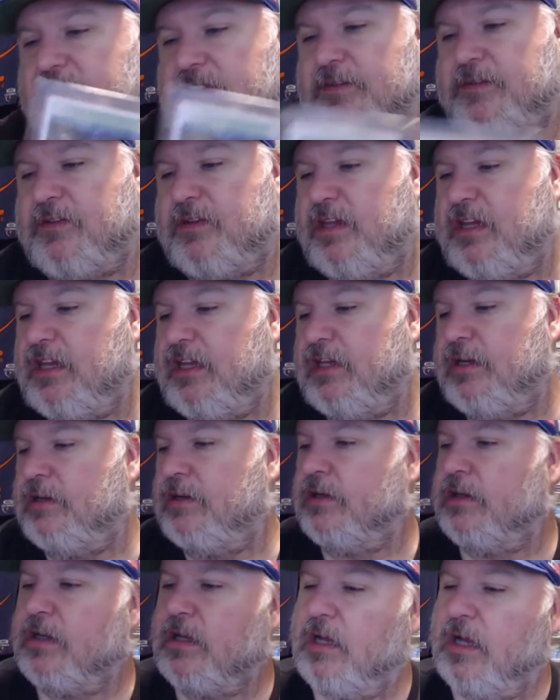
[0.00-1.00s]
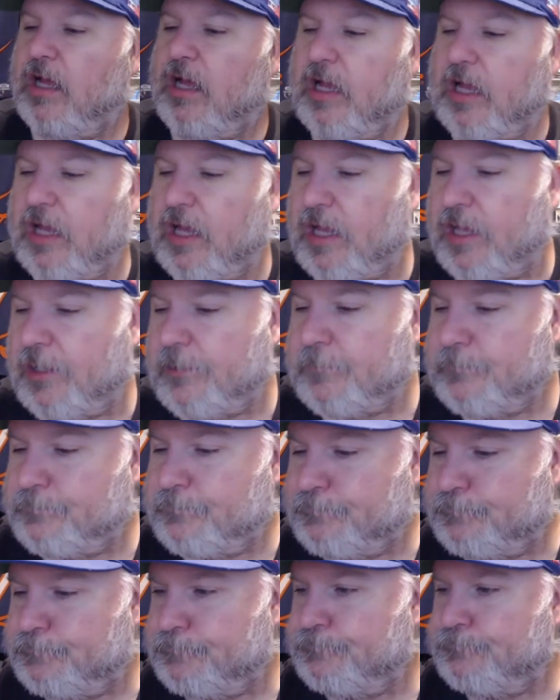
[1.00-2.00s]
I've seen. A
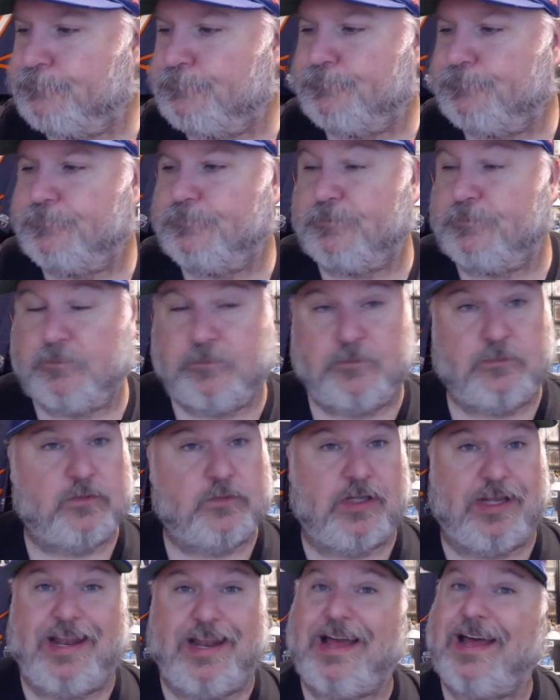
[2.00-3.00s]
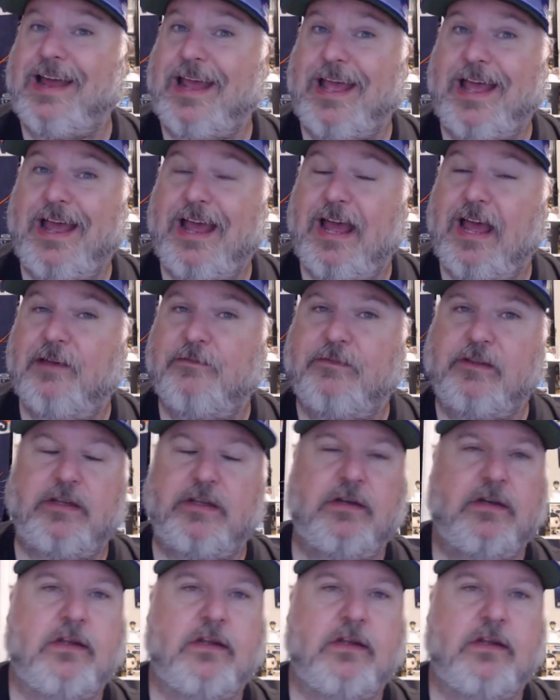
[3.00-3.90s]
lot I haven't.